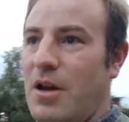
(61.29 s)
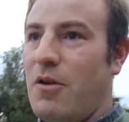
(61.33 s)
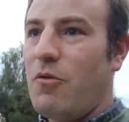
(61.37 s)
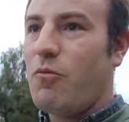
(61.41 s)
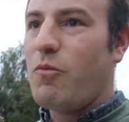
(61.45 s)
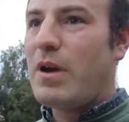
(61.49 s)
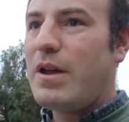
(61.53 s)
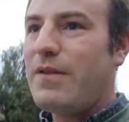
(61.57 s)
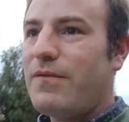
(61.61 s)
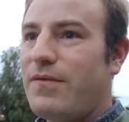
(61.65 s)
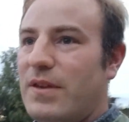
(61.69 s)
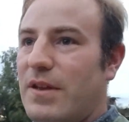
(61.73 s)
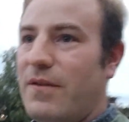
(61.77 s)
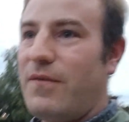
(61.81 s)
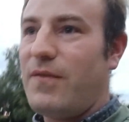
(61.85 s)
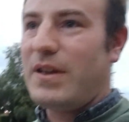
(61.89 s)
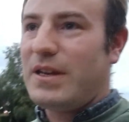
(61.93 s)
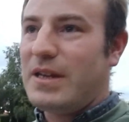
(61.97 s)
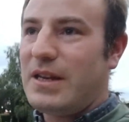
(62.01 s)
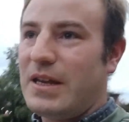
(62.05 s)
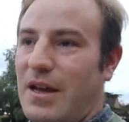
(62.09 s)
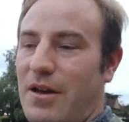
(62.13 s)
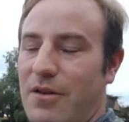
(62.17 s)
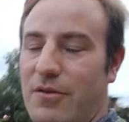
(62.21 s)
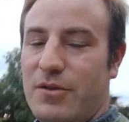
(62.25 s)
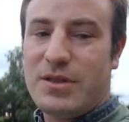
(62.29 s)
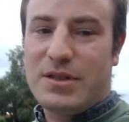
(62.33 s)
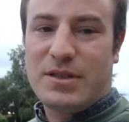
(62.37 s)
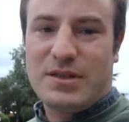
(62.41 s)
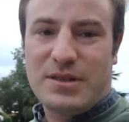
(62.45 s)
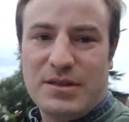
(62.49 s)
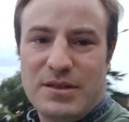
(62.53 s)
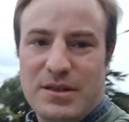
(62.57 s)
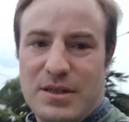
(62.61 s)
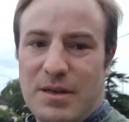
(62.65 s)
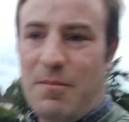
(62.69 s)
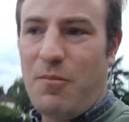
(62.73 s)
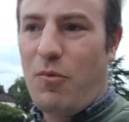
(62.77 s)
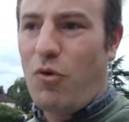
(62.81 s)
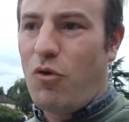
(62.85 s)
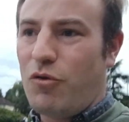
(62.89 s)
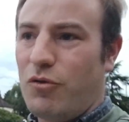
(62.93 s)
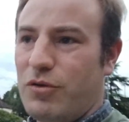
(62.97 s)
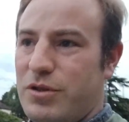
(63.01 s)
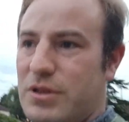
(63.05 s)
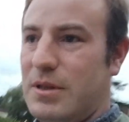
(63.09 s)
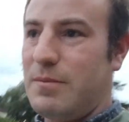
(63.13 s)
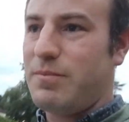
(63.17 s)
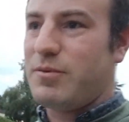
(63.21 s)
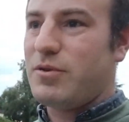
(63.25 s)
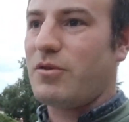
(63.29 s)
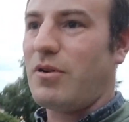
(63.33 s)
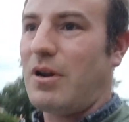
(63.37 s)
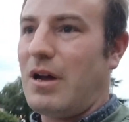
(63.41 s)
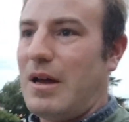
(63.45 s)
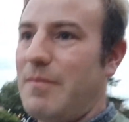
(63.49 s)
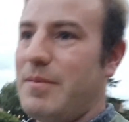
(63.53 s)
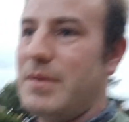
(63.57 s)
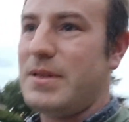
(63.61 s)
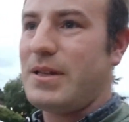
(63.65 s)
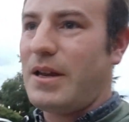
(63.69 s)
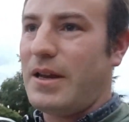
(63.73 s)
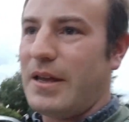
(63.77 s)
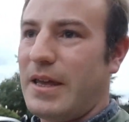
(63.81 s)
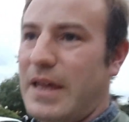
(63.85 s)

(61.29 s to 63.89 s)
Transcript: with the videos the more subscribers i